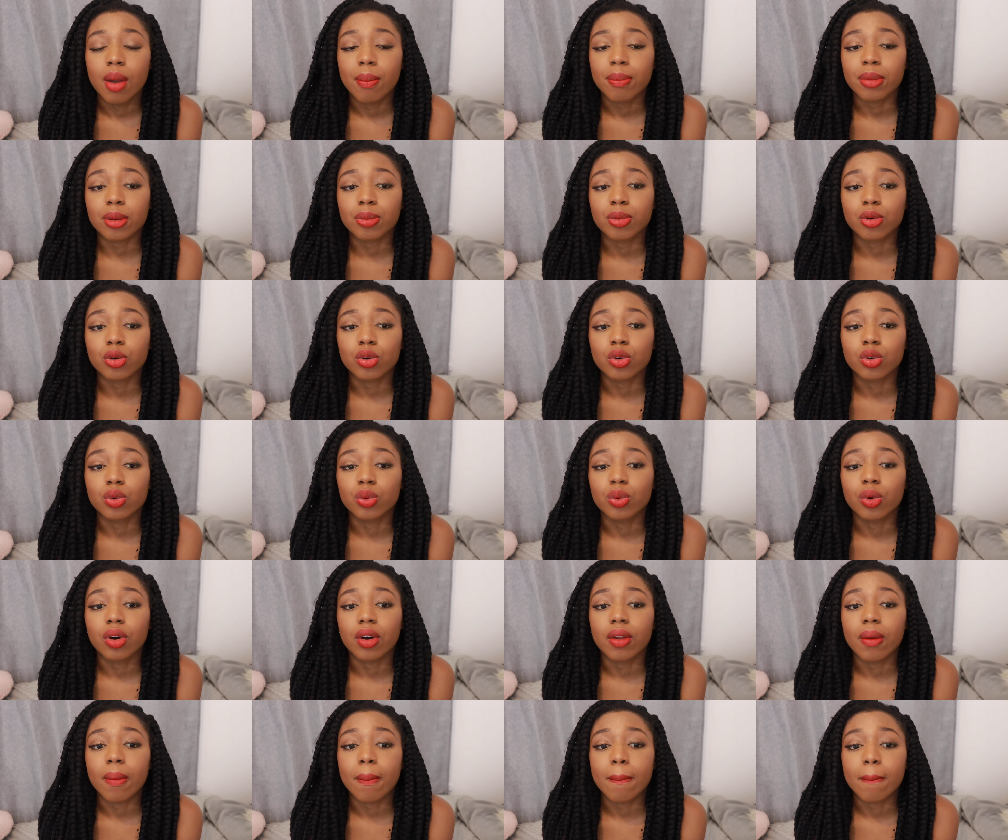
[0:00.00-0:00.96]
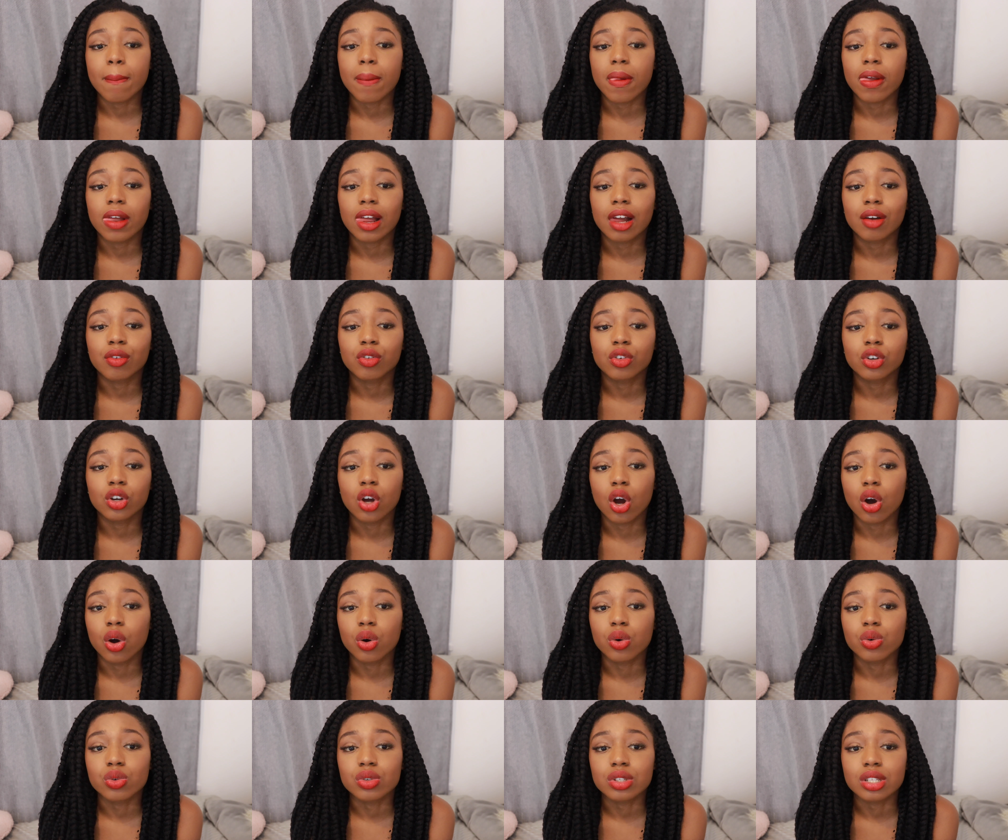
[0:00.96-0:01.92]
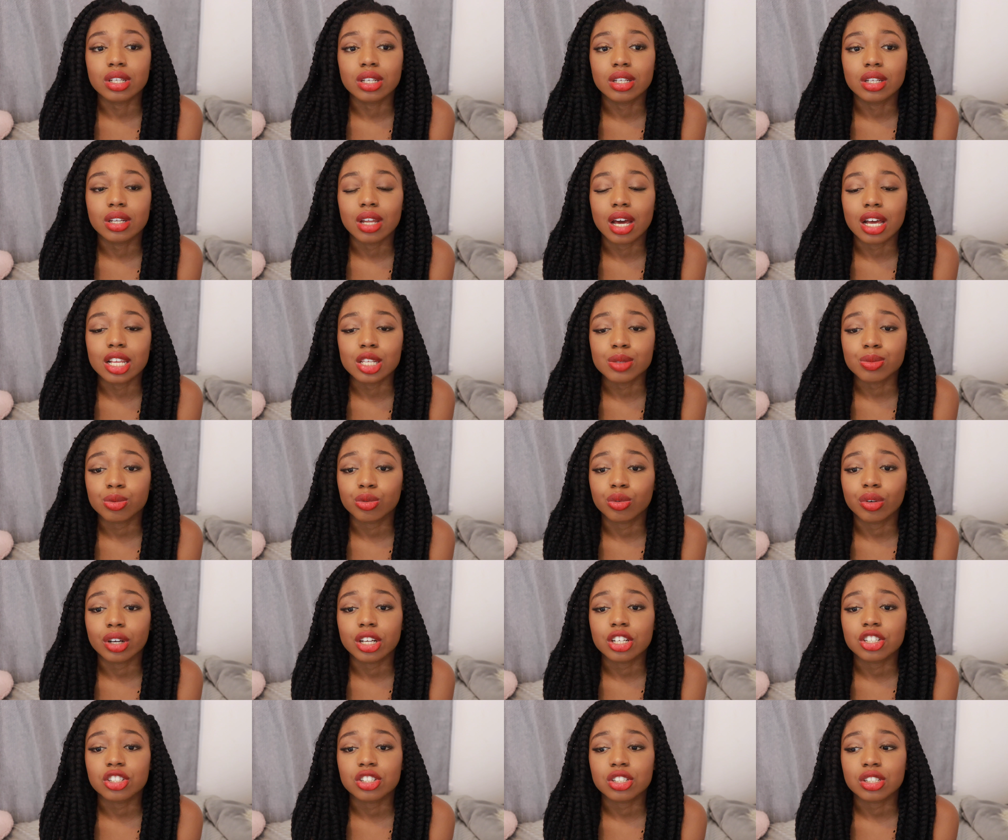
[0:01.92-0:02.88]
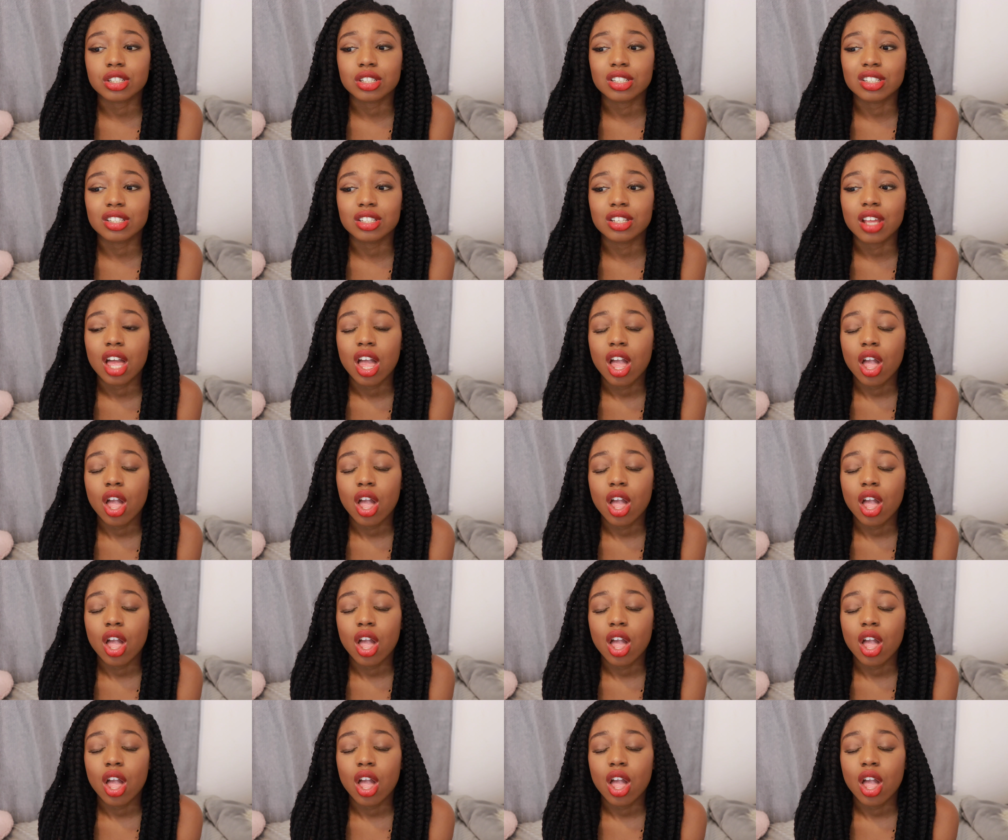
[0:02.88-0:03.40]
people who have goals and aspirations.